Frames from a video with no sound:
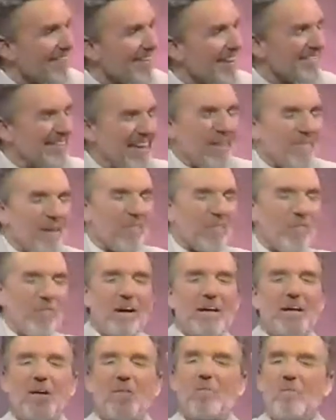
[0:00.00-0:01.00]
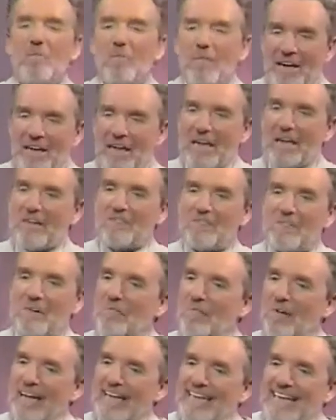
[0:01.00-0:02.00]
See, I mean, what a
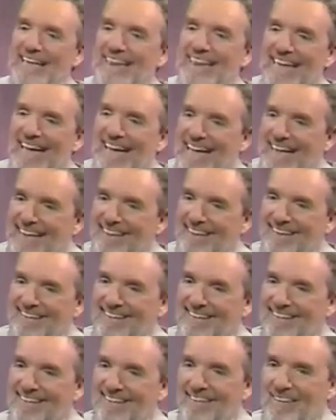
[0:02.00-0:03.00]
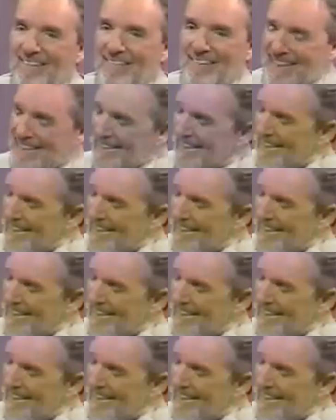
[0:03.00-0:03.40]
wonderful way to think. This